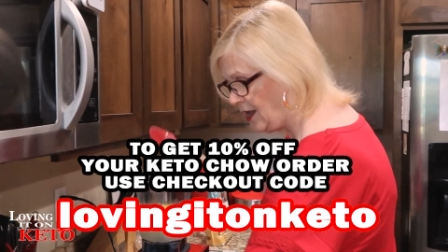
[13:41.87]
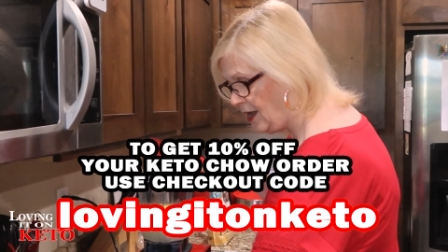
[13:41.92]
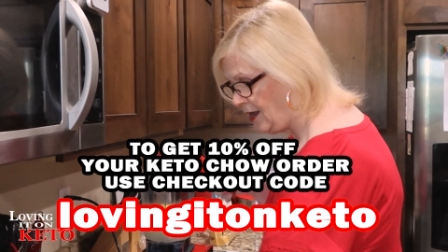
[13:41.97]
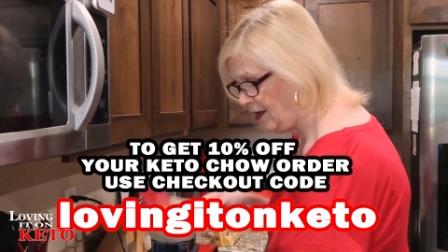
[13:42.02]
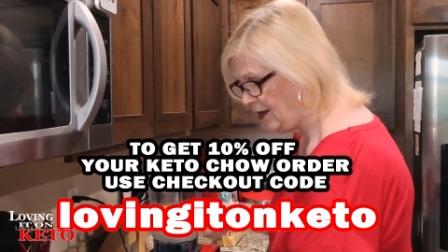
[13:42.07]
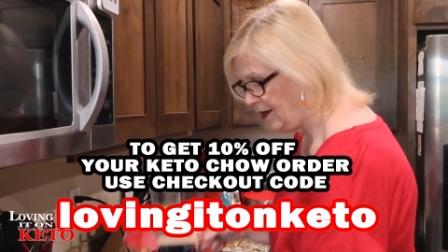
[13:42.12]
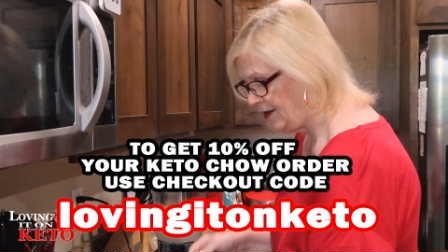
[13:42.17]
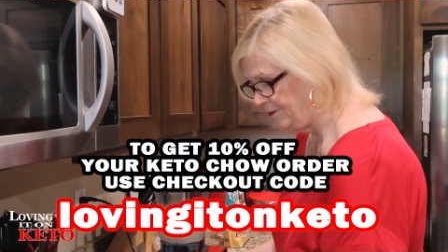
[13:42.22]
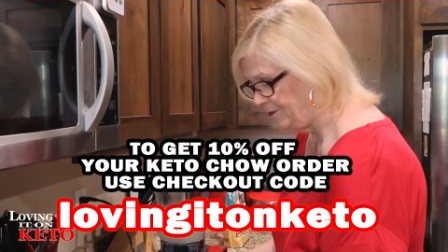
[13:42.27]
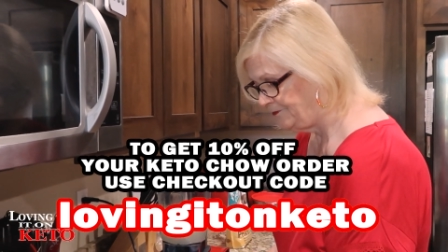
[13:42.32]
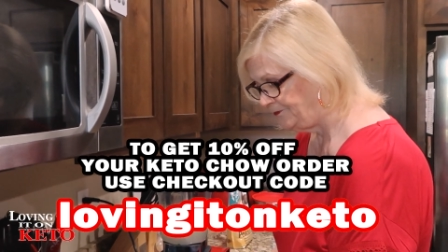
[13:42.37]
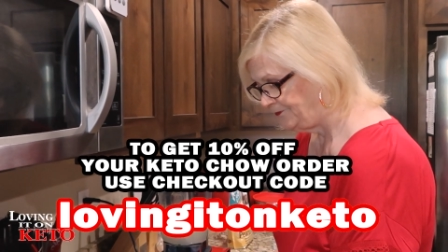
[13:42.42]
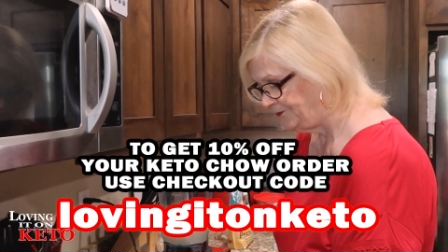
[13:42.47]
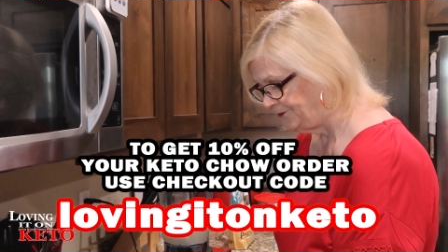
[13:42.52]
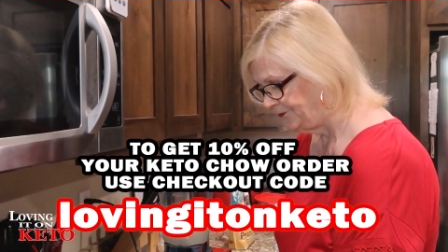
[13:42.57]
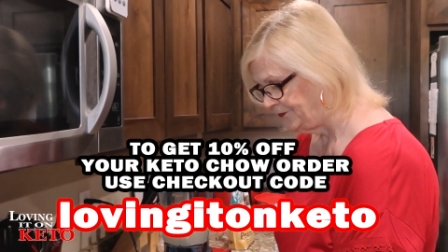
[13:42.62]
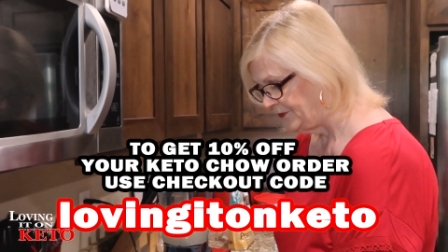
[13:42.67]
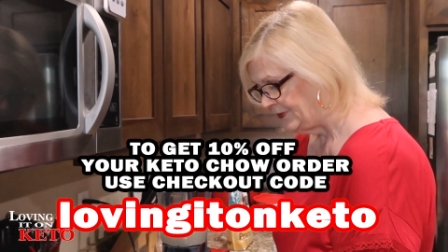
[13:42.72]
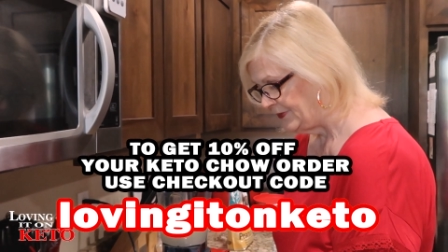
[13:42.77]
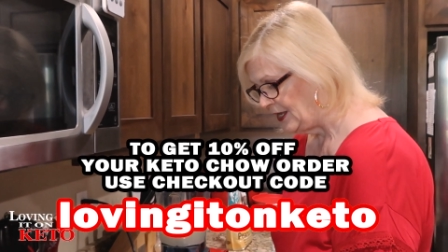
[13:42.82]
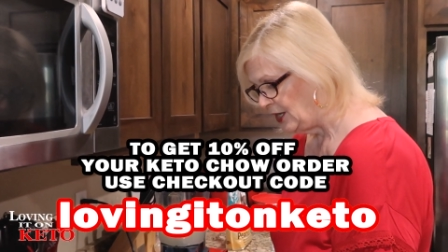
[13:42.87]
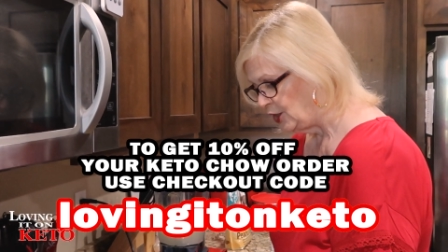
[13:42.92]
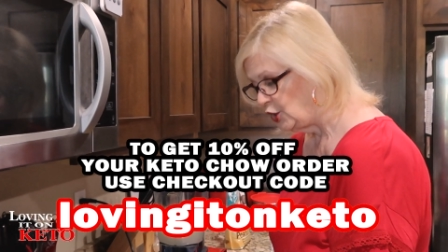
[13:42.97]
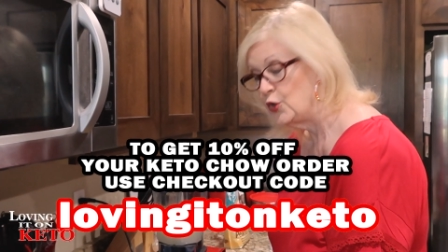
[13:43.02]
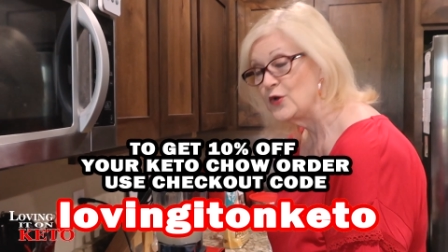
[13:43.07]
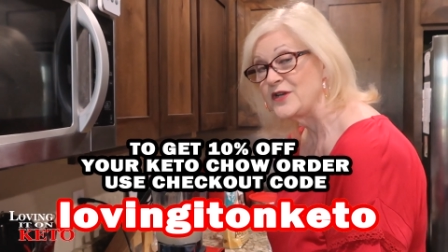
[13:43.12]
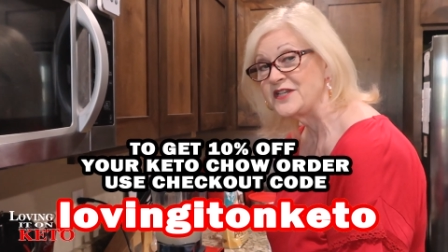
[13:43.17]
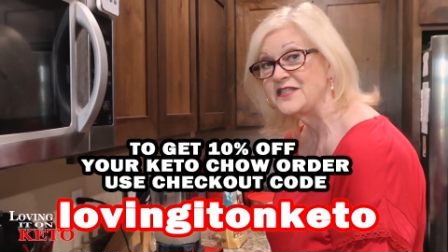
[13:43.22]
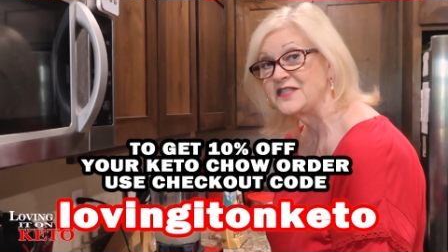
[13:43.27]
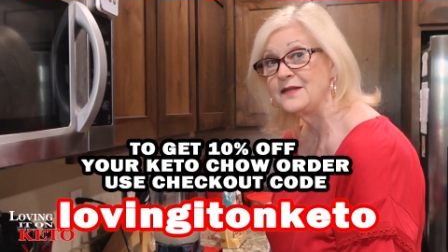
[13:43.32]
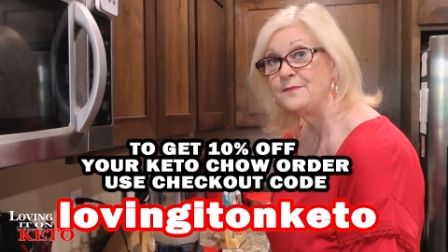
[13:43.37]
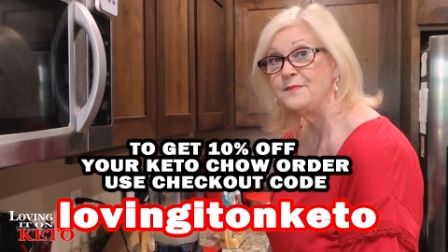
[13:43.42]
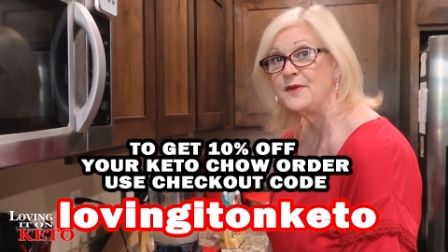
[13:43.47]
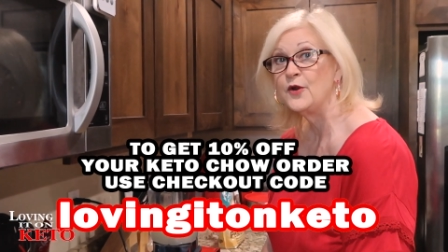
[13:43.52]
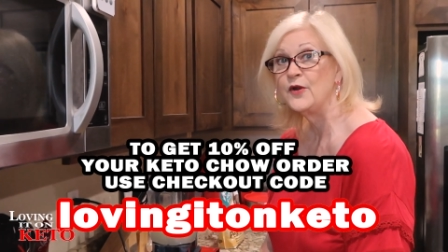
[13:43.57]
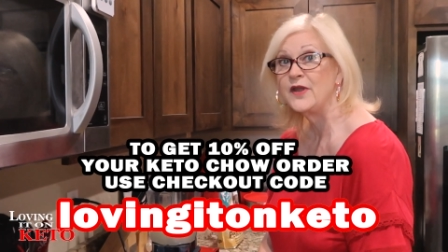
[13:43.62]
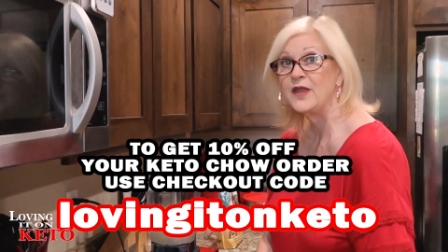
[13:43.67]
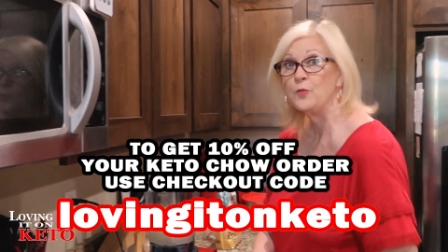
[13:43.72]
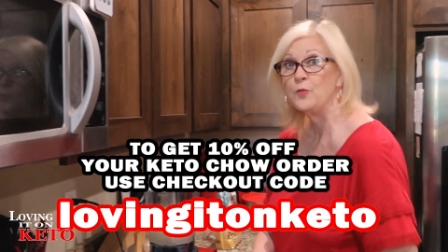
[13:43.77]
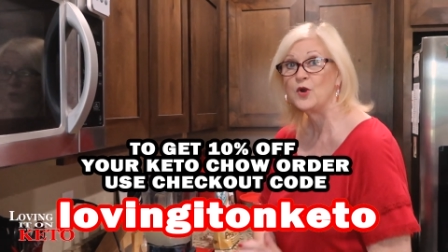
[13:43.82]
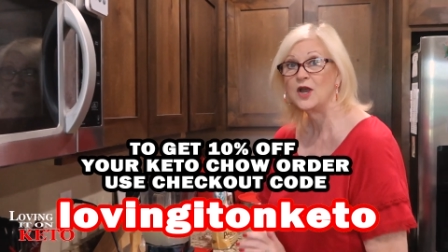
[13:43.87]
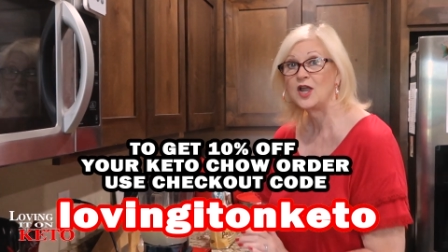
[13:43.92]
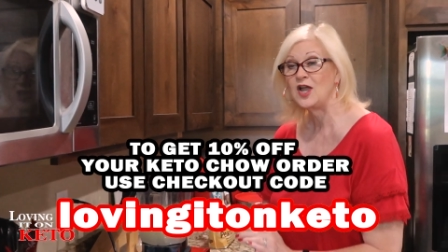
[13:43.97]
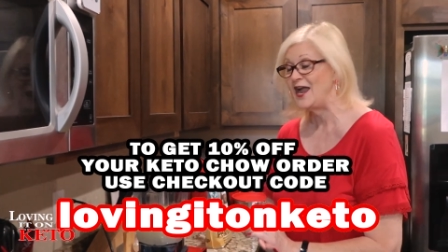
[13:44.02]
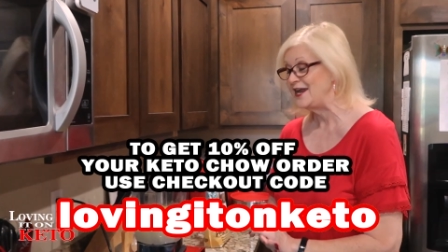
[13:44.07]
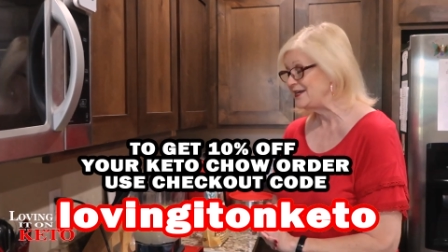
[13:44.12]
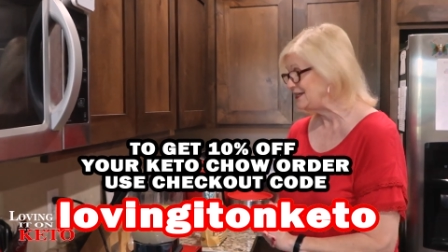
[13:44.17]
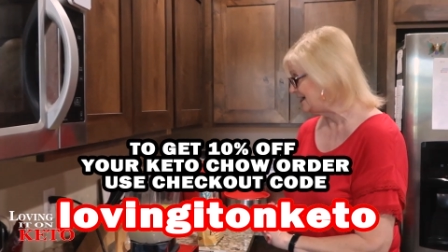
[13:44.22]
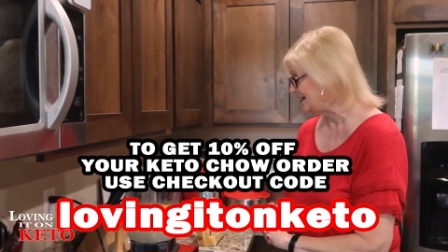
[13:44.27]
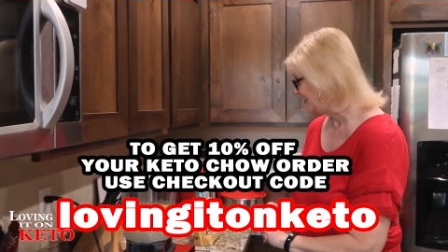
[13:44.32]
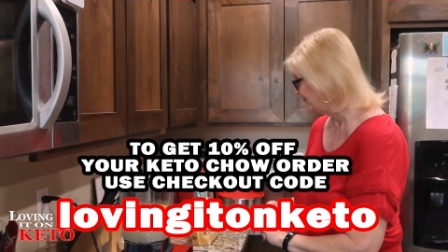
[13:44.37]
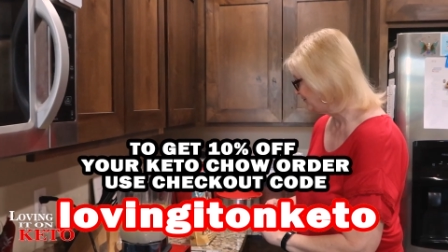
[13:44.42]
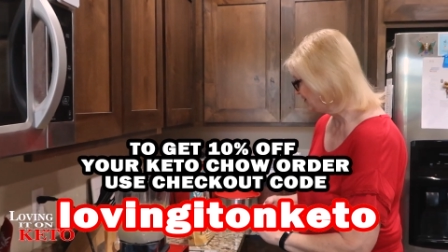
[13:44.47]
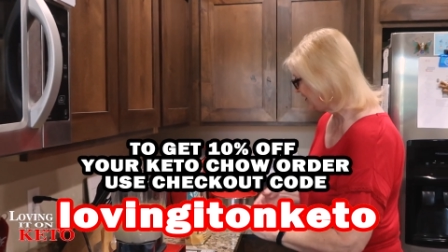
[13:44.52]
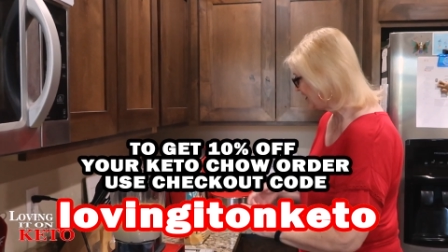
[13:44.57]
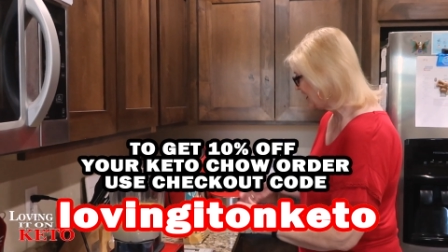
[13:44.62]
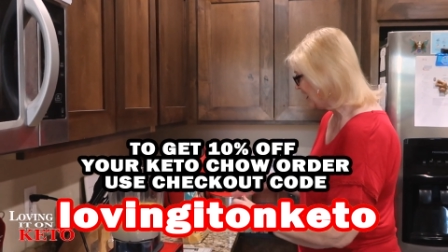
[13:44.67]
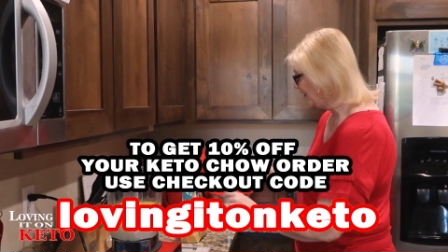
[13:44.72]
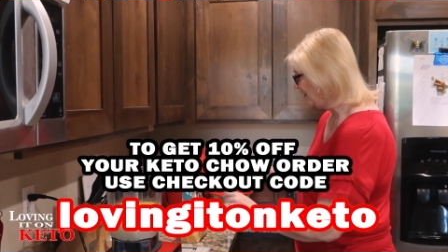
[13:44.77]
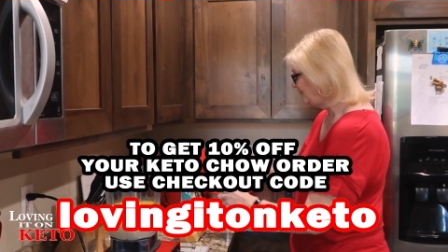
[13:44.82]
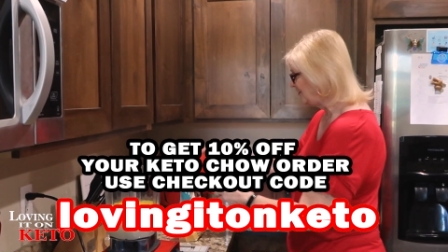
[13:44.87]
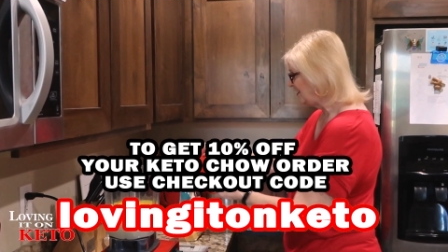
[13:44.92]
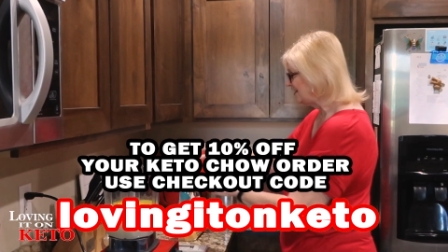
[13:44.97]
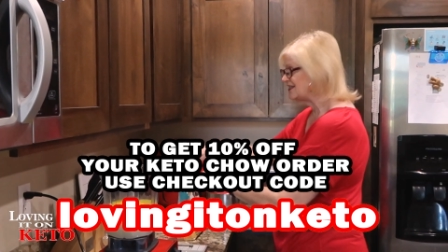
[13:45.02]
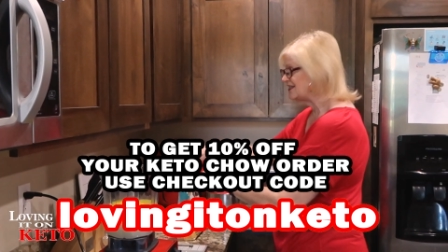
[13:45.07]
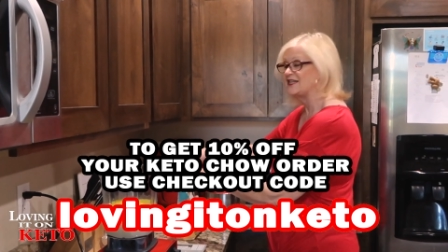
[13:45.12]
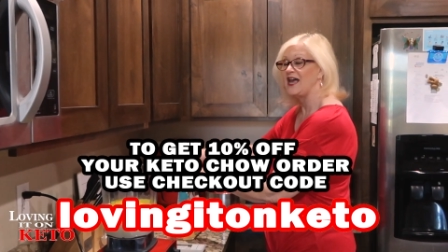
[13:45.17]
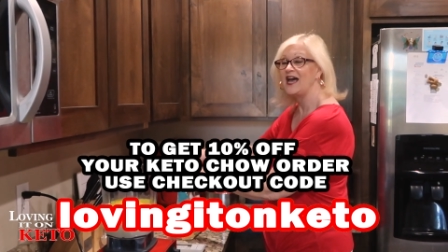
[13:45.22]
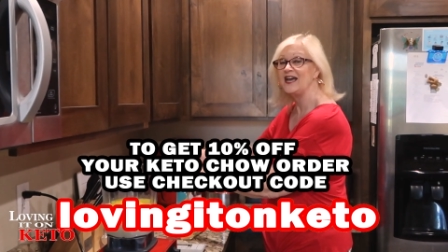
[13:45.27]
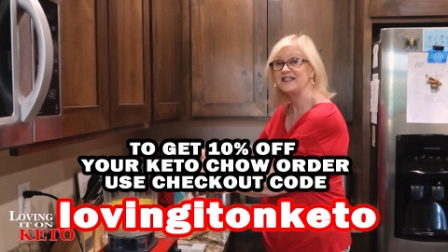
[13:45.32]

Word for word: Um, Chris and Miriam were kind enough to give us